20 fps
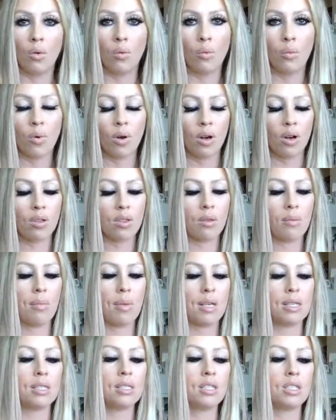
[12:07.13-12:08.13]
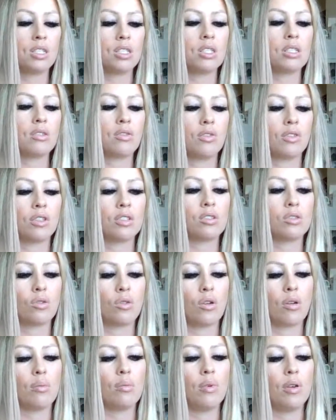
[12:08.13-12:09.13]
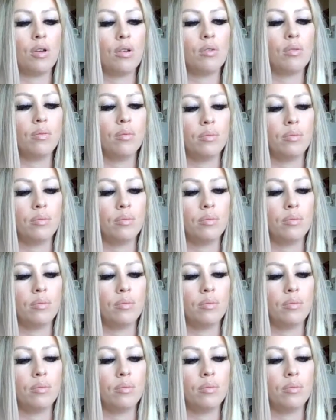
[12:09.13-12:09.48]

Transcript: What are the messages for Scorpio?